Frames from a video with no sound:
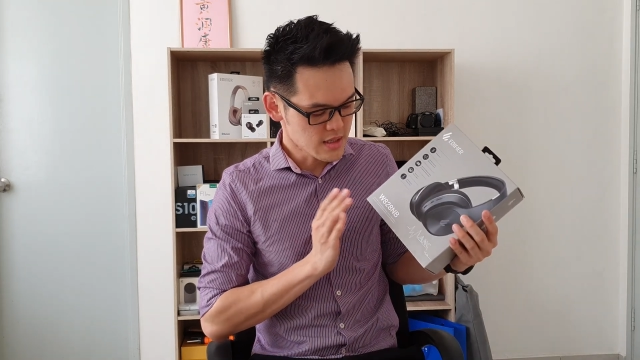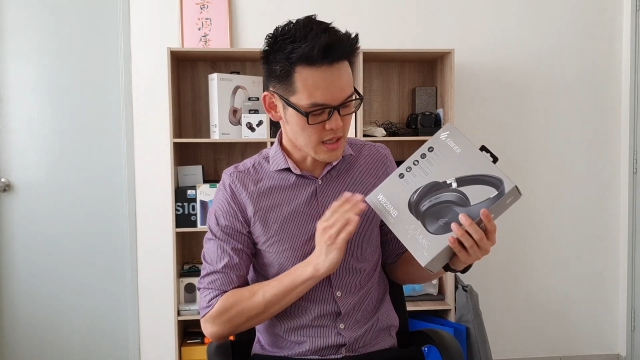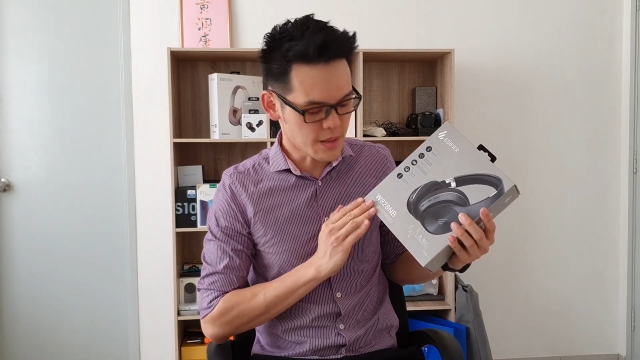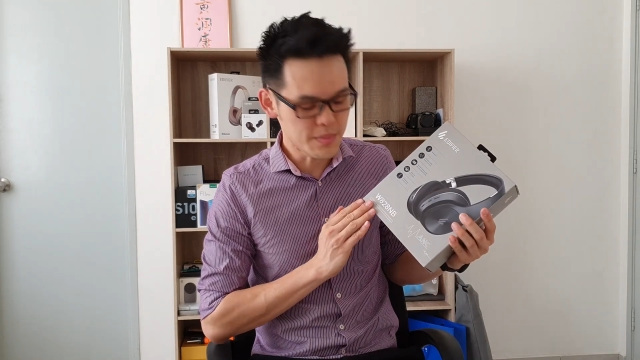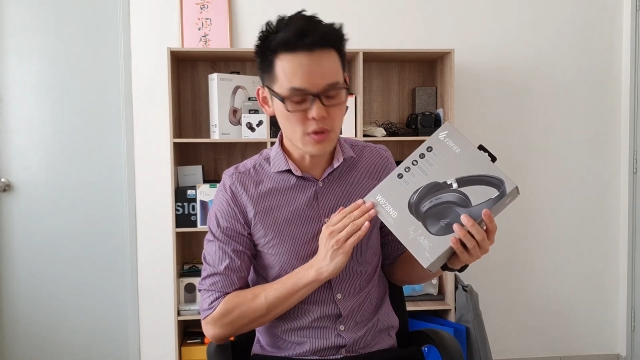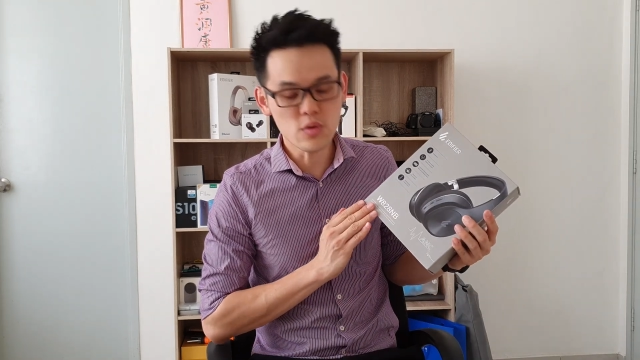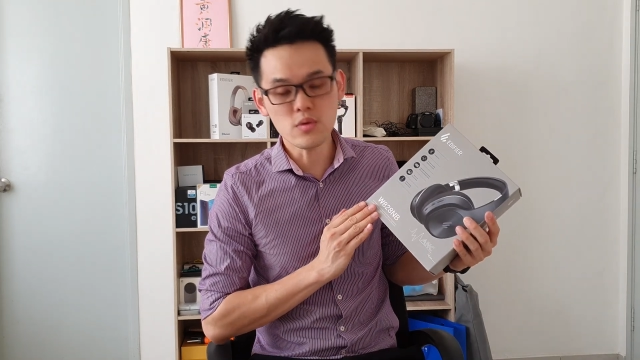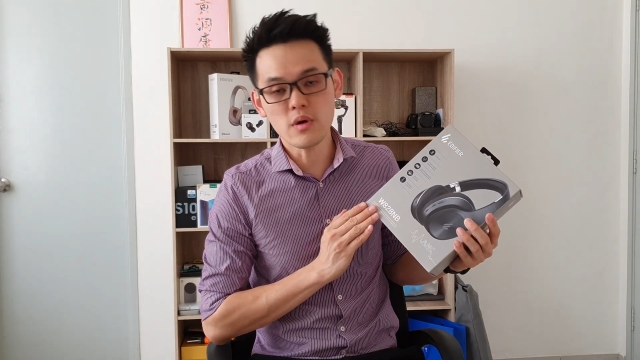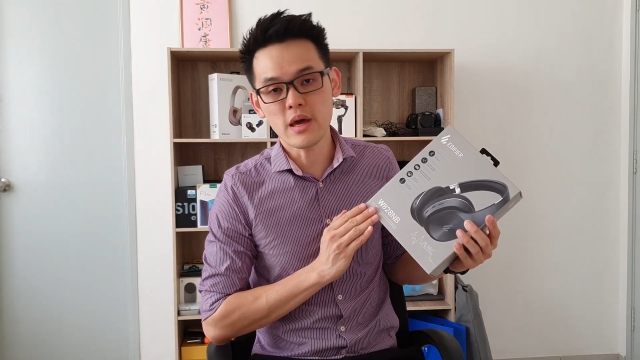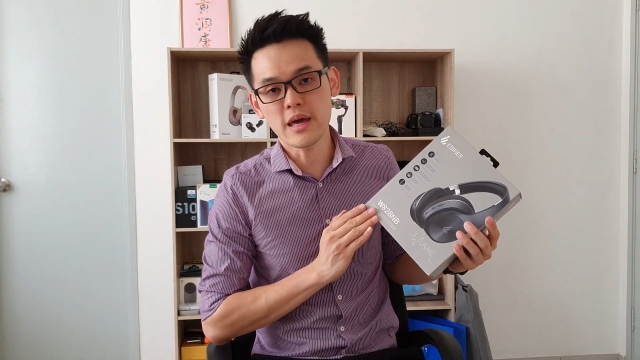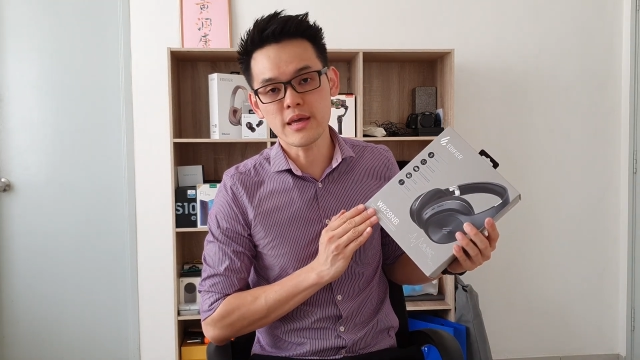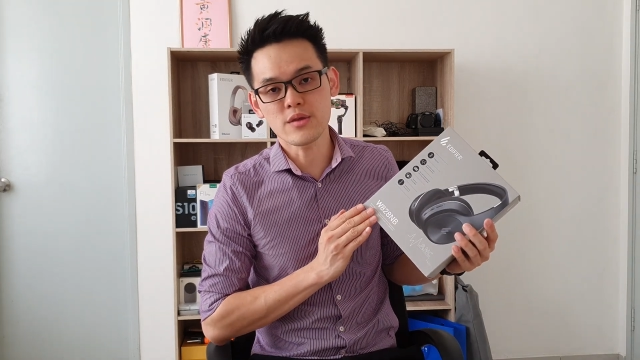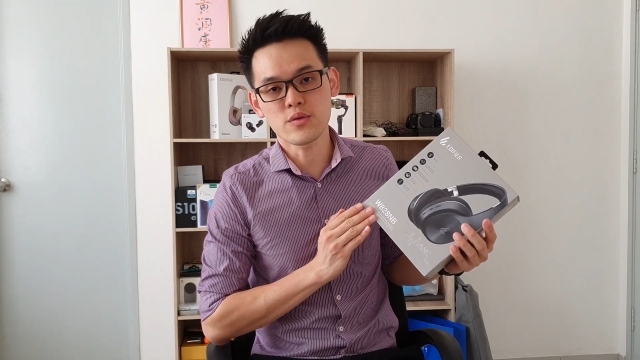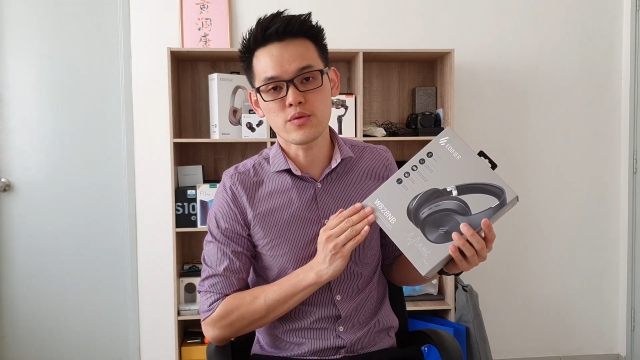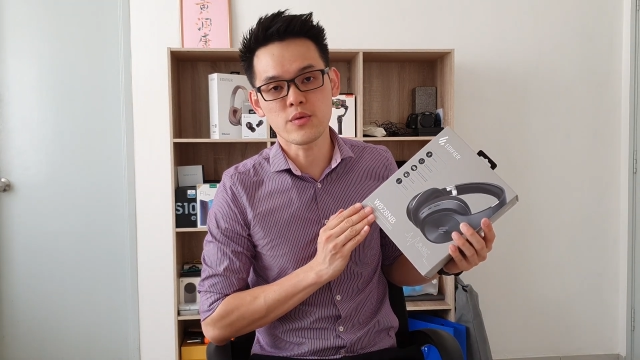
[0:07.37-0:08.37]

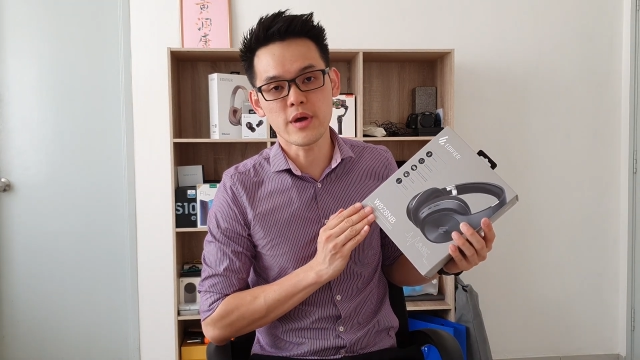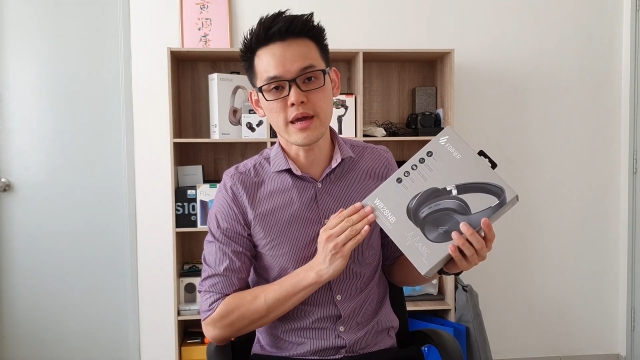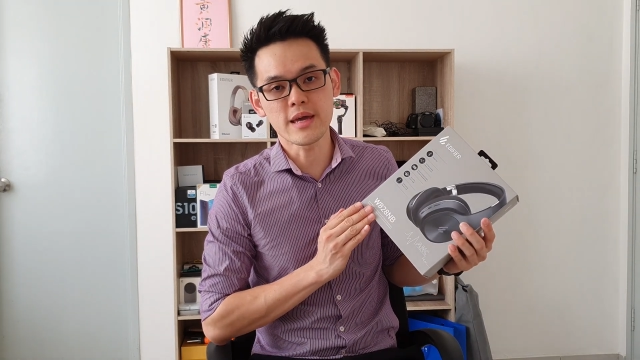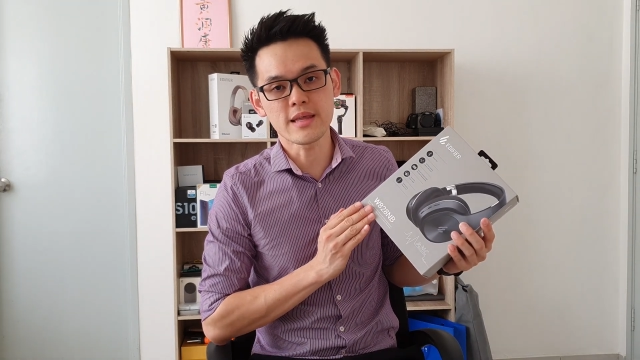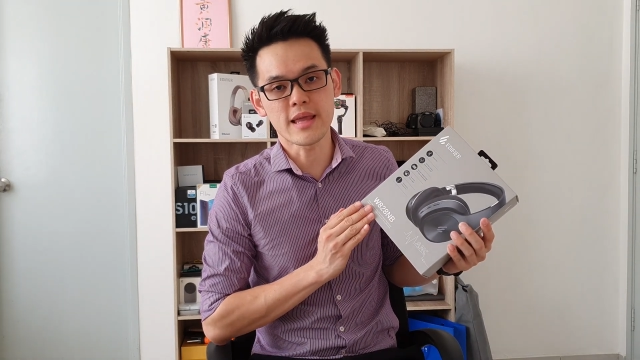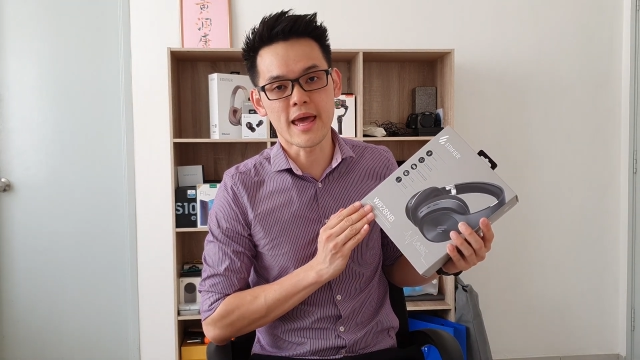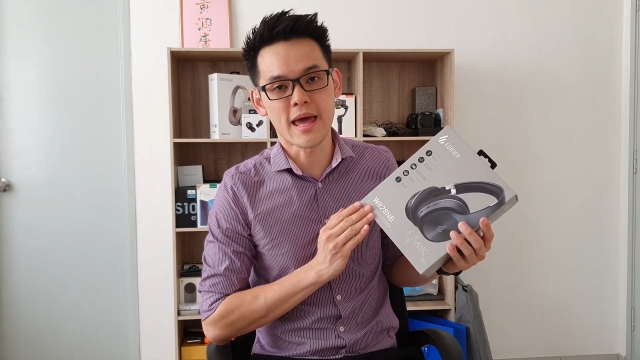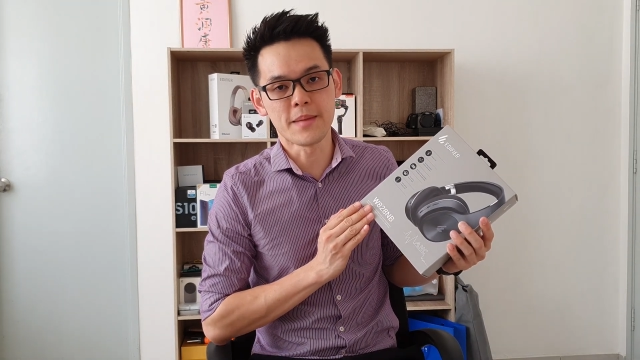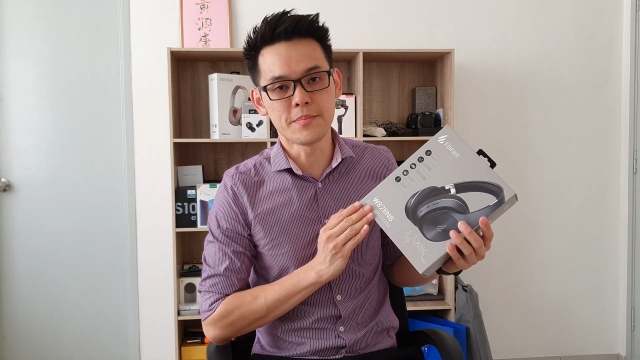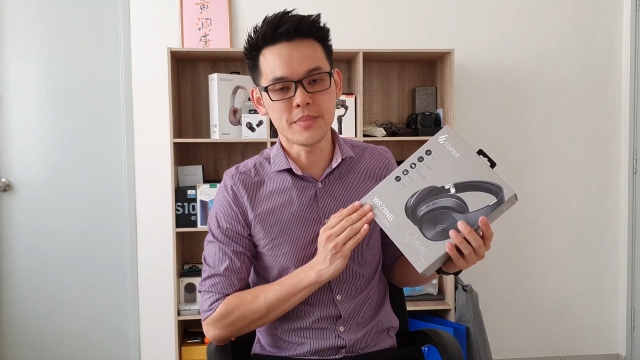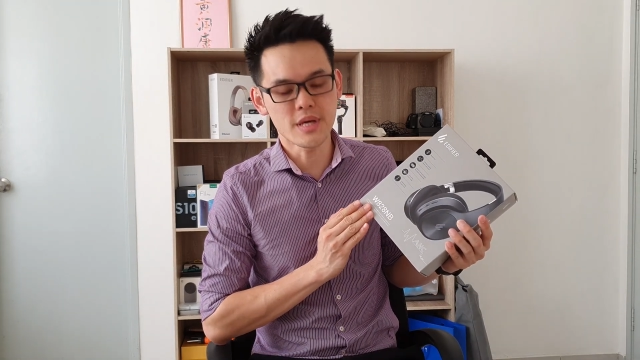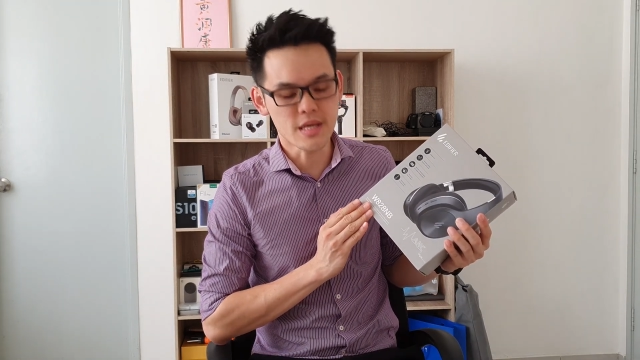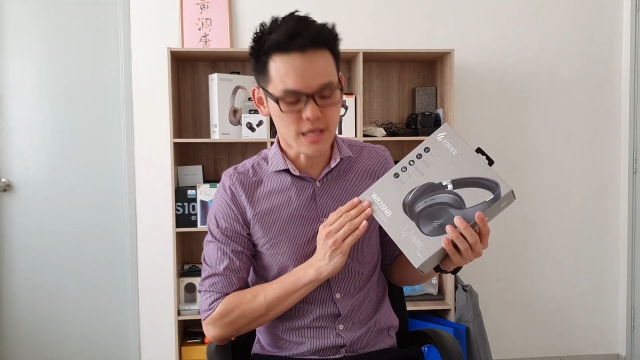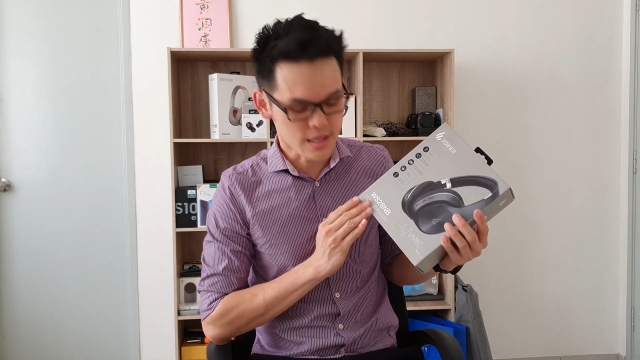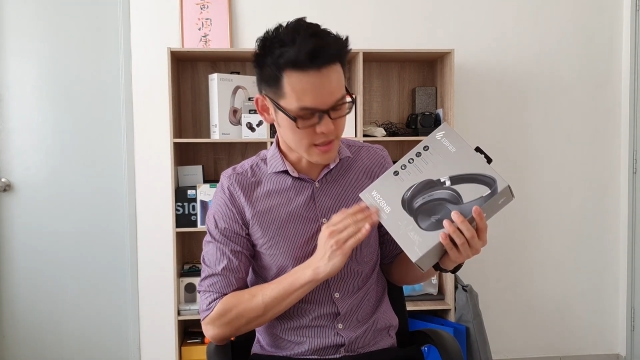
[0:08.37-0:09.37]

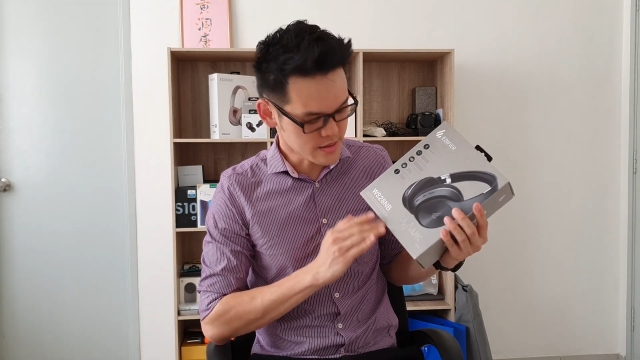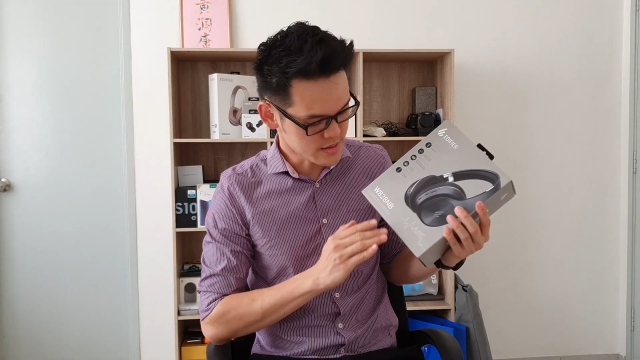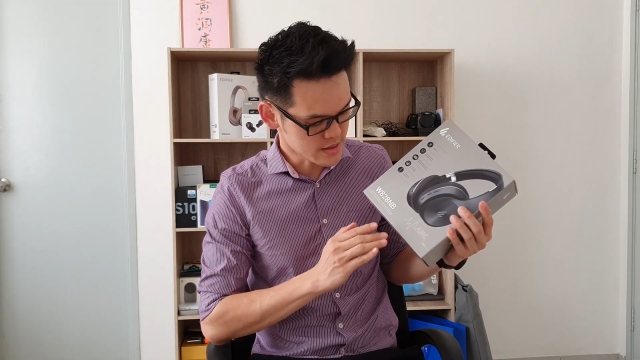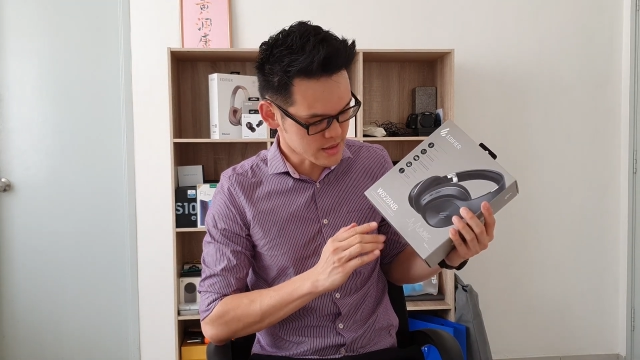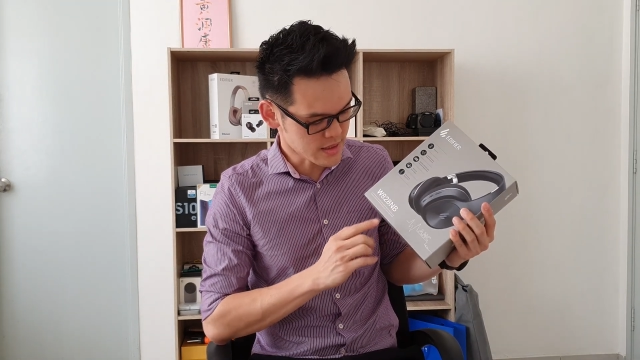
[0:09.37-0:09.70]
W828NB.